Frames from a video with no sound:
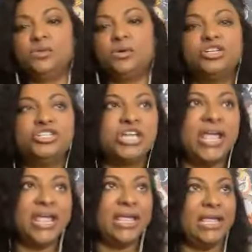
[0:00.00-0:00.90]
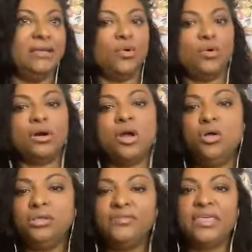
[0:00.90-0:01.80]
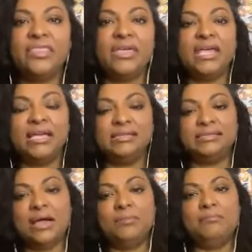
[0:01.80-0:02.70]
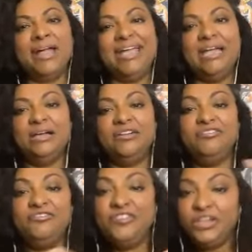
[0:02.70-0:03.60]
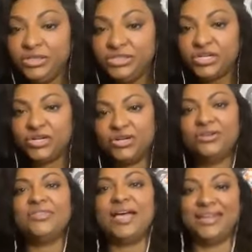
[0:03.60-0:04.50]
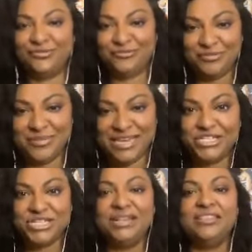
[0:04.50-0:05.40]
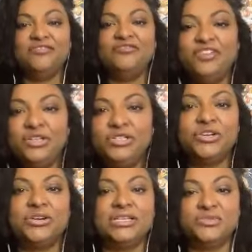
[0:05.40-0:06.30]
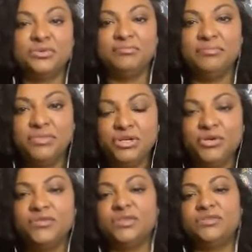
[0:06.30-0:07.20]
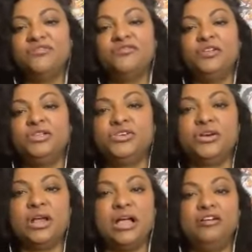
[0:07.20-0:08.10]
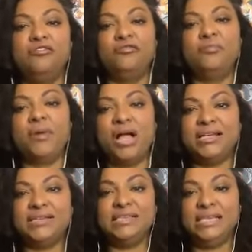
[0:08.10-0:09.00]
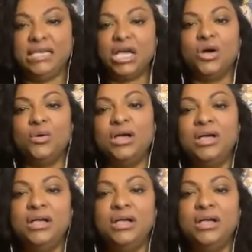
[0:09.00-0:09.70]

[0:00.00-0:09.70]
or our shame or all of the things that might filter that information. The filter mm. is removed. So, the filter of bias, ego,